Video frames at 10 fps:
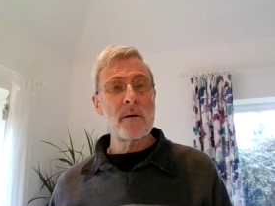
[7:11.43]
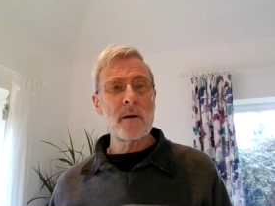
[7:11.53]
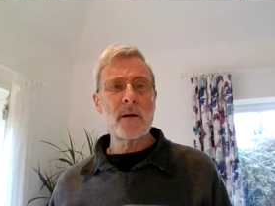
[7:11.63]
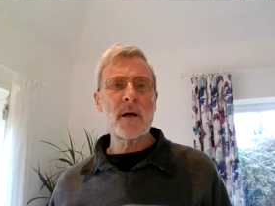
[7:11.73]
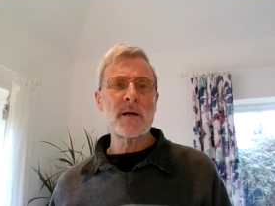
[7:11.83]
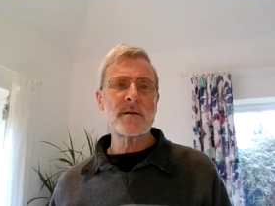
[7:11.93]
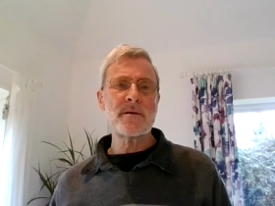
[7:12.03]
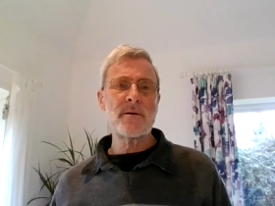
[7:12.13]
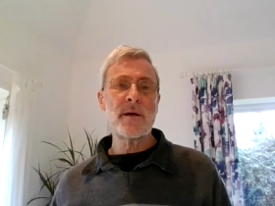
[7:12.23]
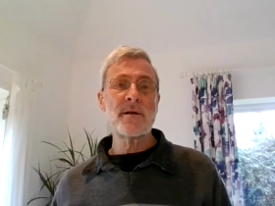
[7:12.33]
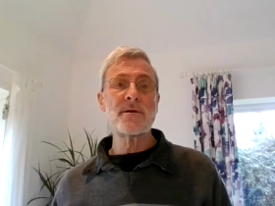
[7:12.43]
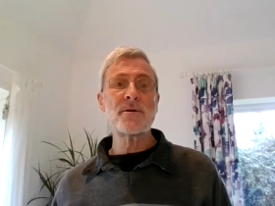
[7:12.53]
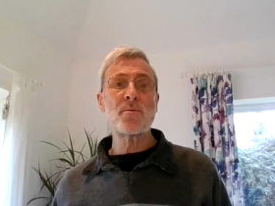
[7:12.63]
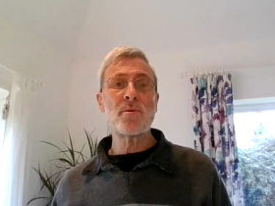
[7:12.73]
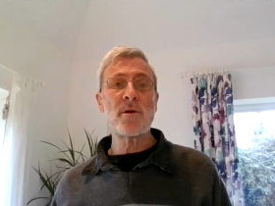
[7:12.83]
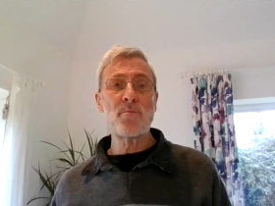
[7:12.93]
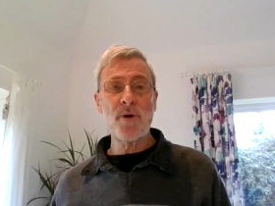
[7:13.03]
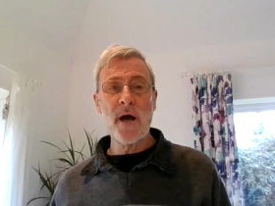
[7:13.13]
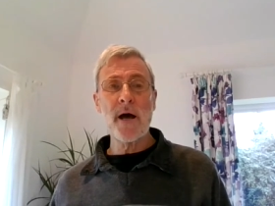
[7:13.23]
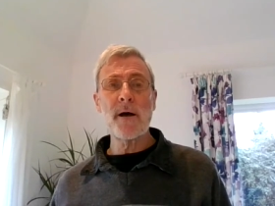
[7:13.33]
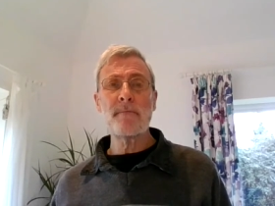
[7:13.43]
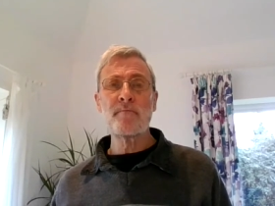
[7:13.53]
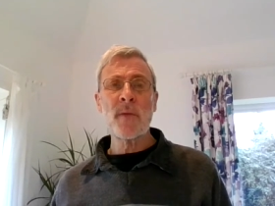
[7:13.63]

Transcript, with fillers: I'd like to end with a prayer